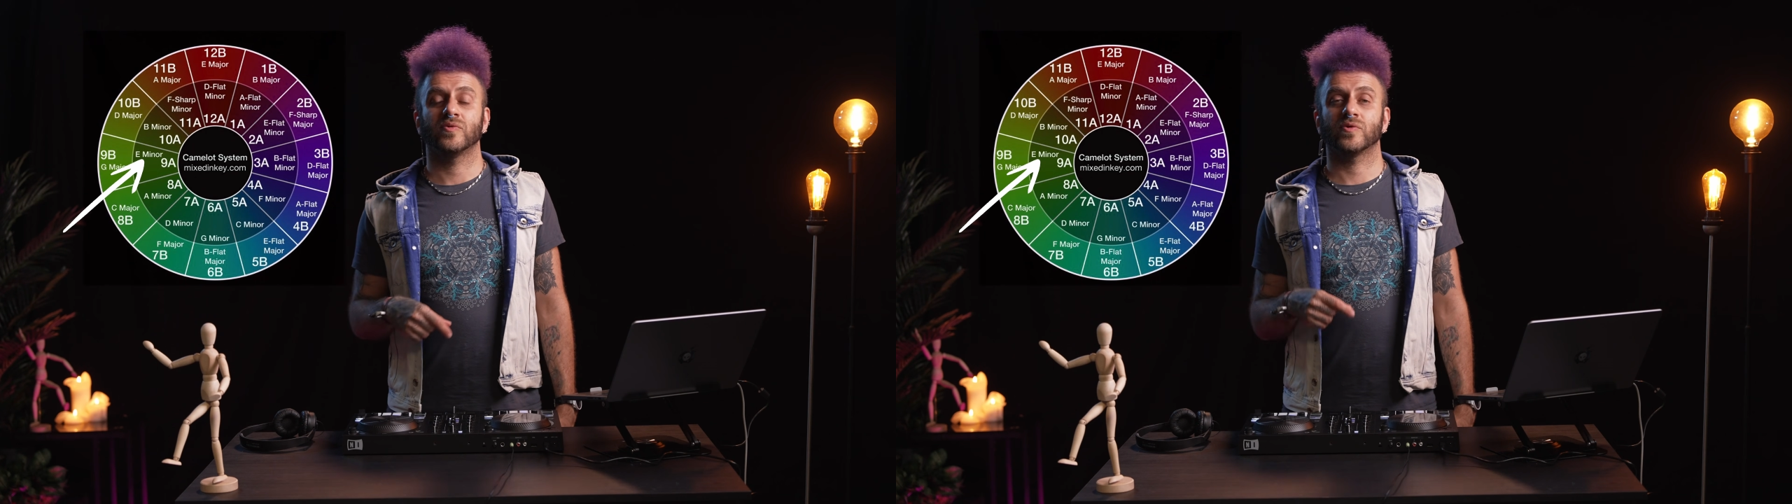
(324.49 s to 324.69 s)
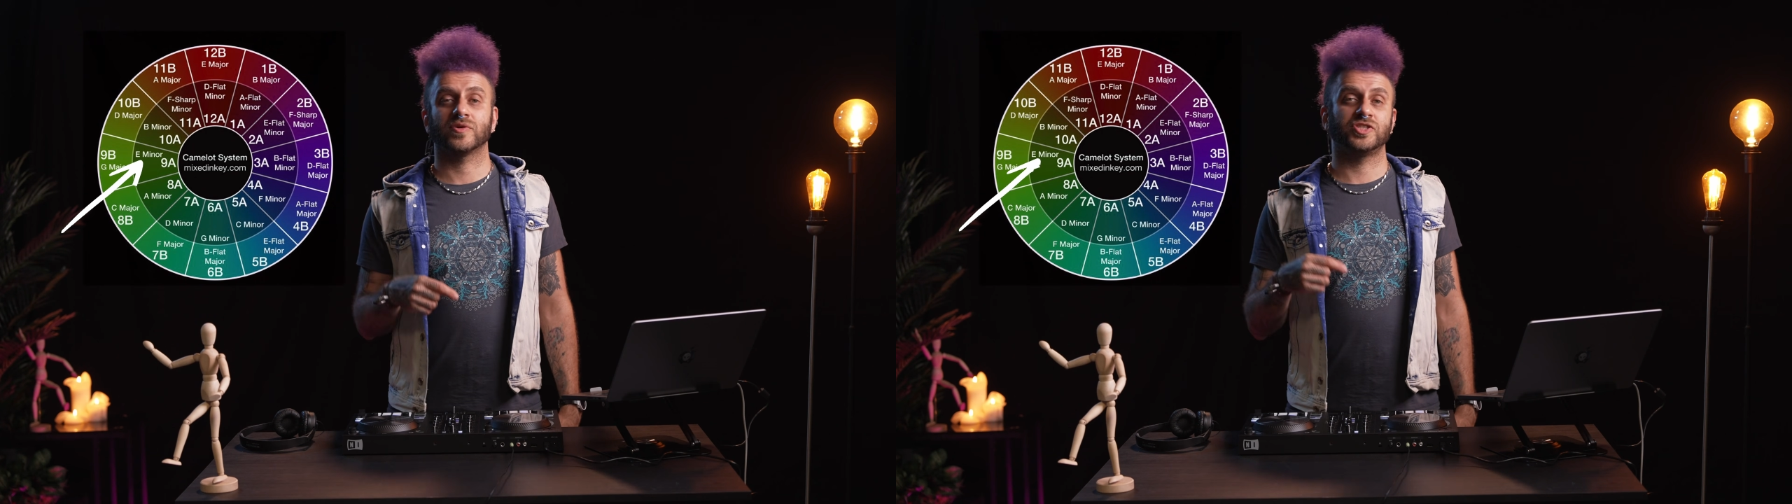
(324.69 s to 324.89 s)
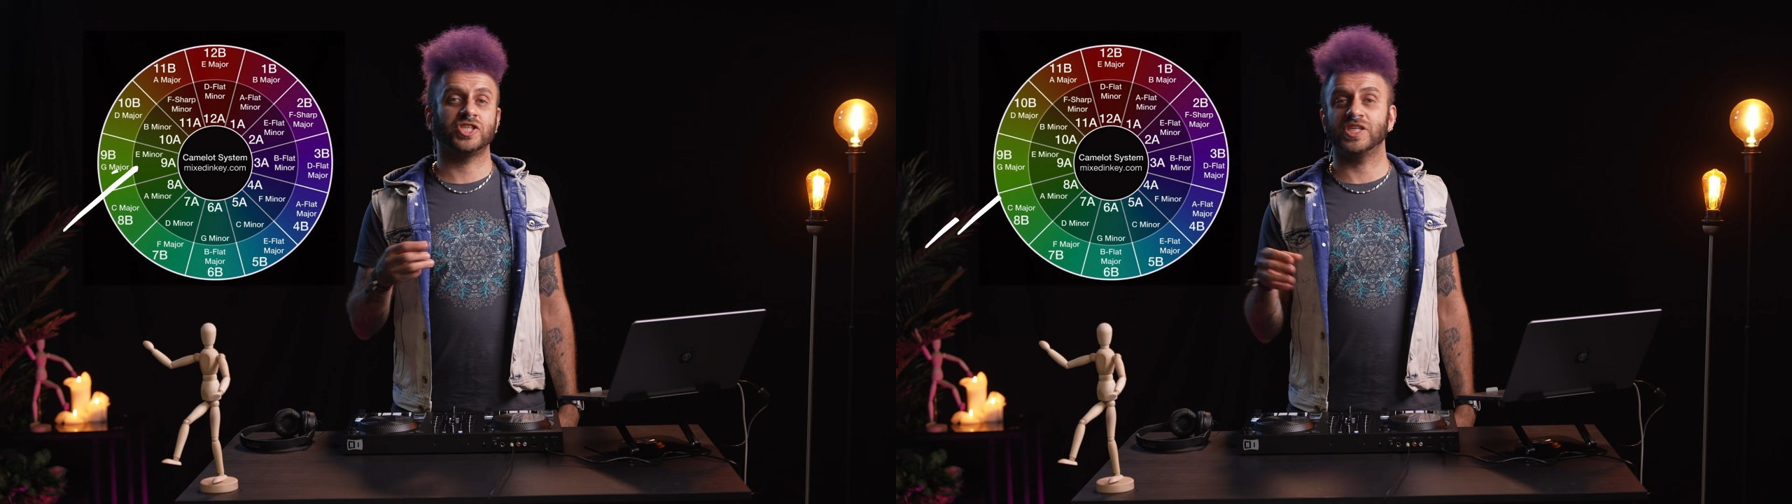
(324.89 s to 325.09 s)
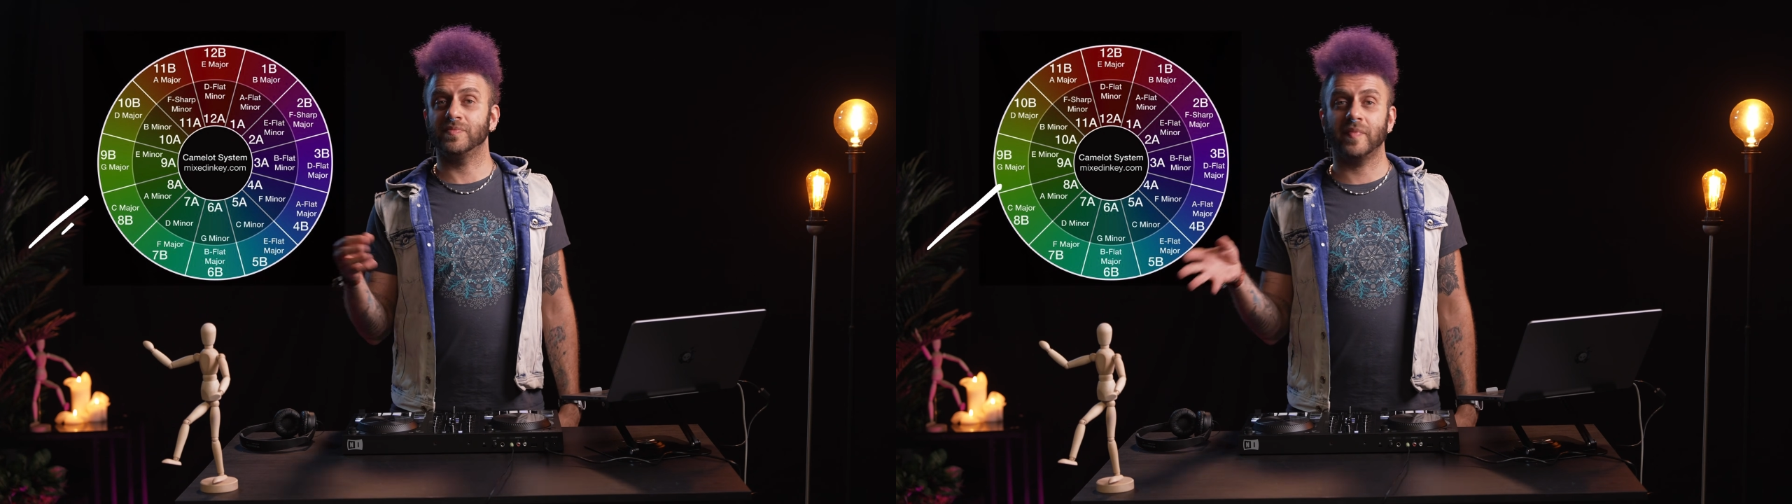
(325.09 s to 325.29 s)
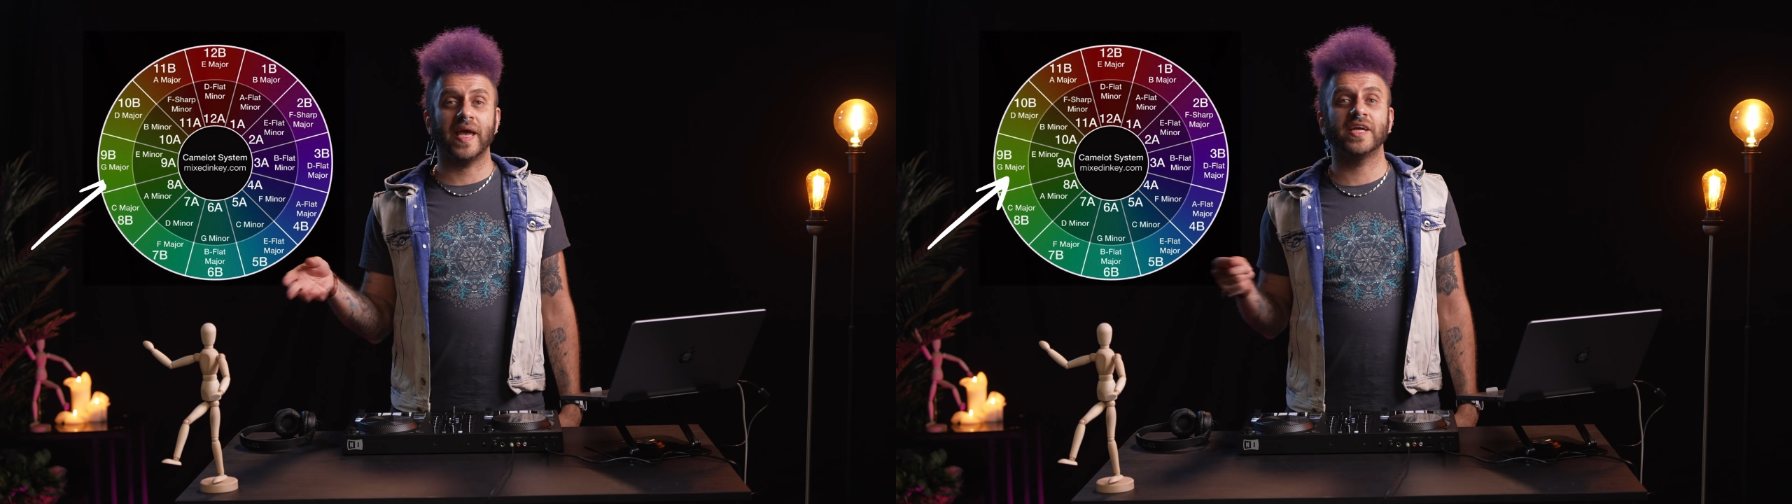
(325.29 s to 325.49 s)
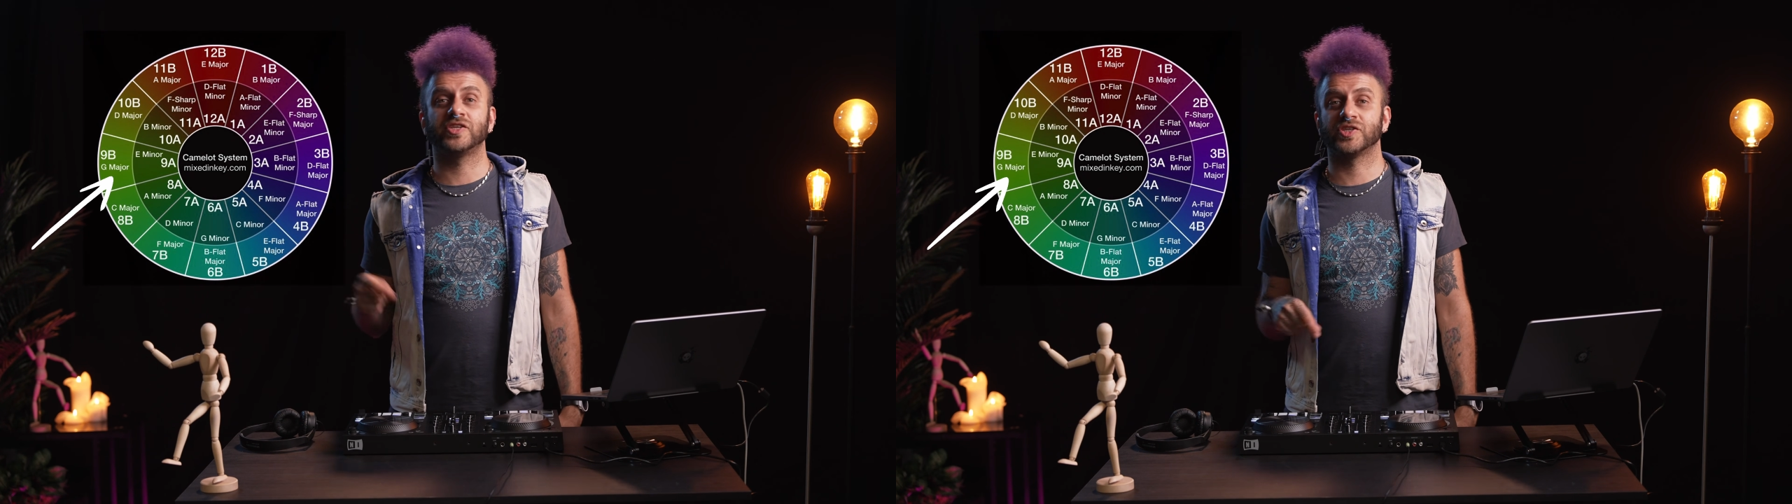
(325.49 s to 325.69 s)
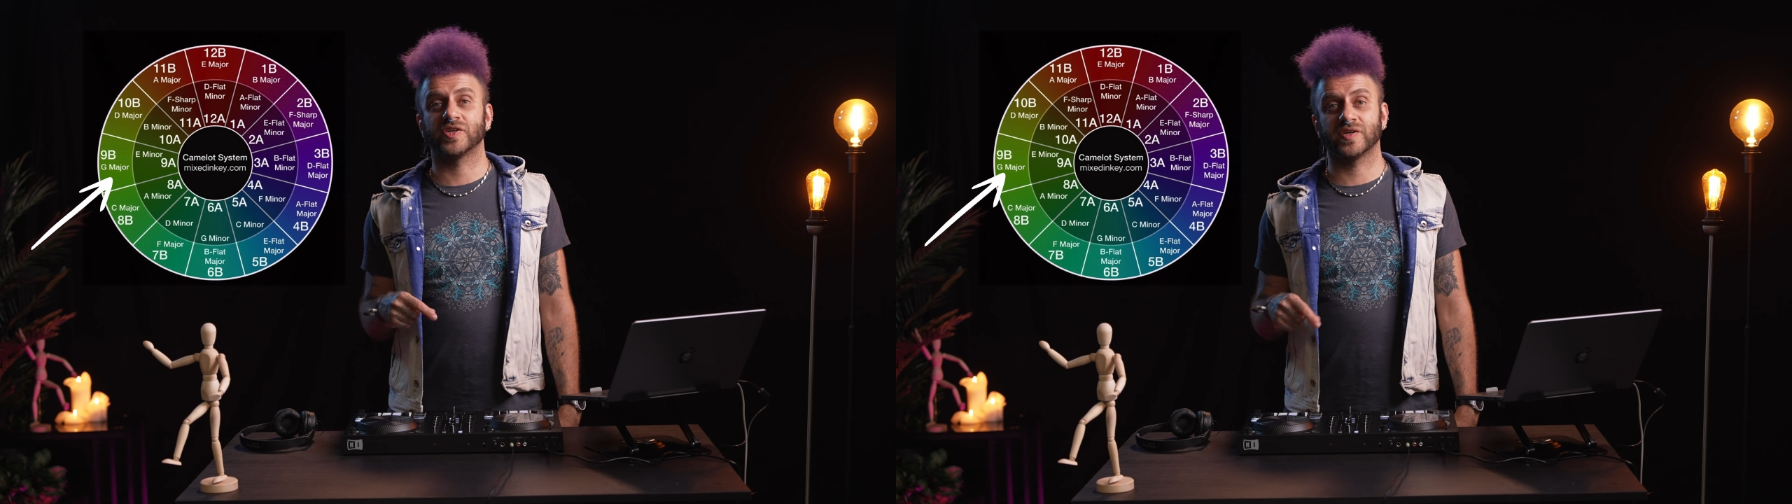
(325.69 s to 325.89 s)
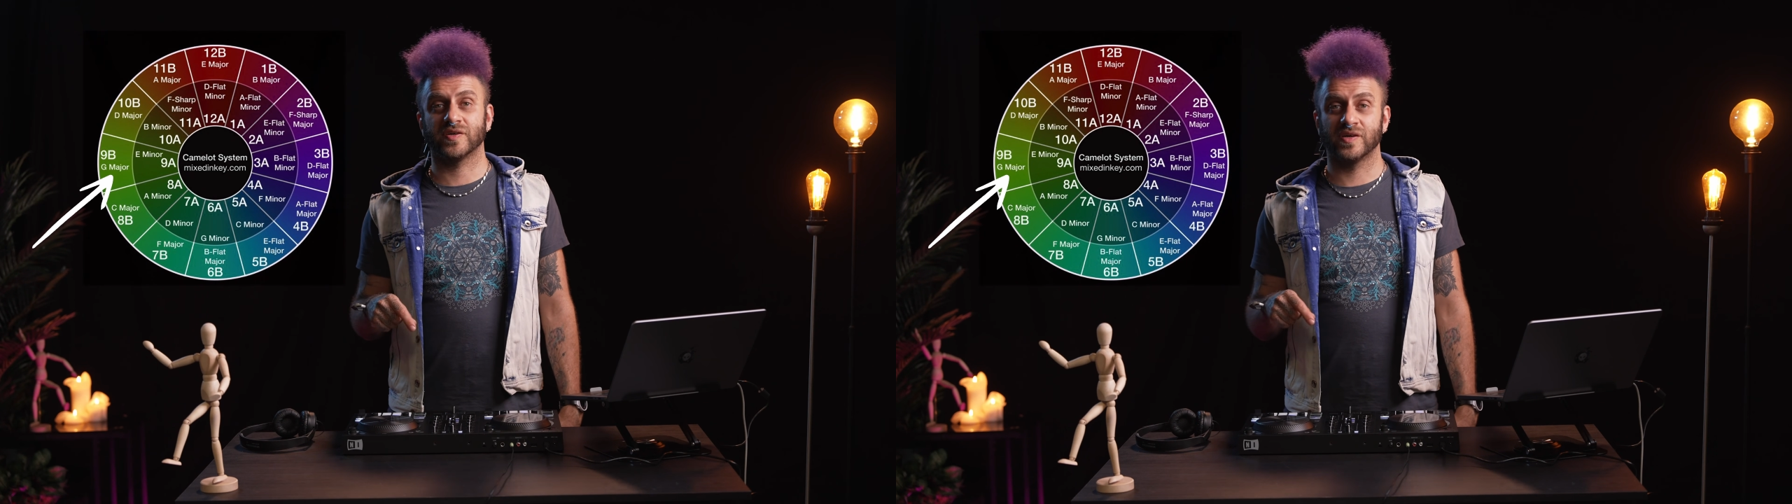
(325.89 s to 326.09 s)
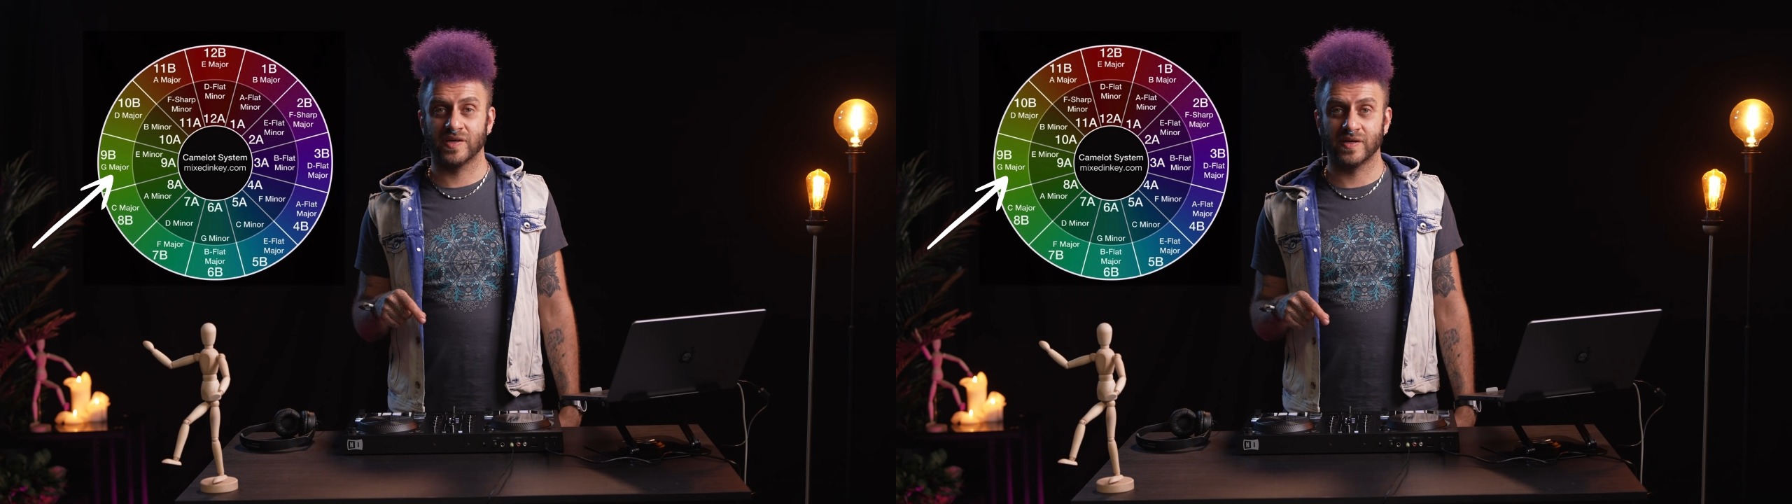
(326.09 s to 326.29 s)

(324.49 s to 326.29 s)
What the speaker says: or G major.